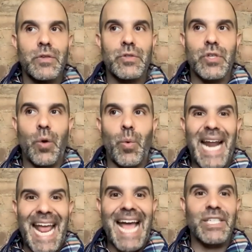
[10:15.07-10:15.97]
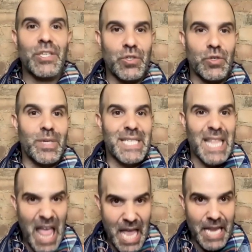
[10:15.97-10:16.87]
So what I had to do was
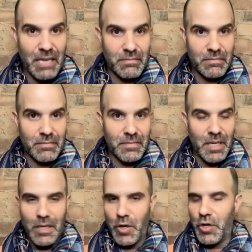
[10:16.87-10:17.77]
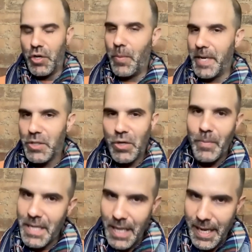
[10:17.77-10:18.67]
lie. Nobody told
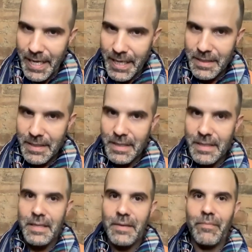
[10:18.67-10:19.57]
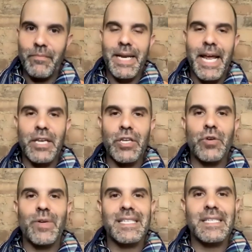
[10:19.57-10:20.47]
me to lie, but I
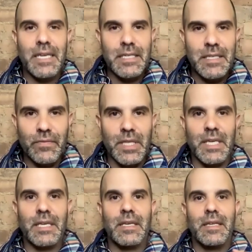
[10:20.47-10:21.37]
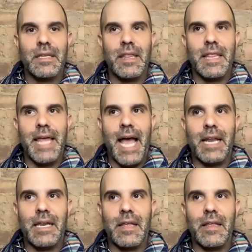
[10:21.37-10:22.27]
knew instinctively
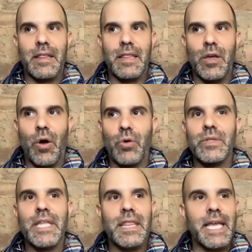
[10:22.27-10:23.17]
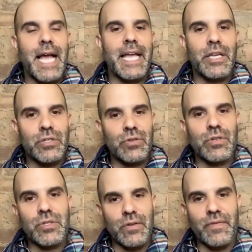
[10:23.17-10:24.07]
that the only thing I could do to
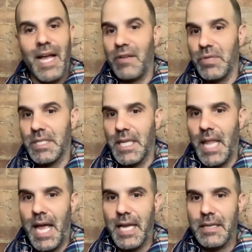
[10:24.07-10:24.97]
survive was to lie.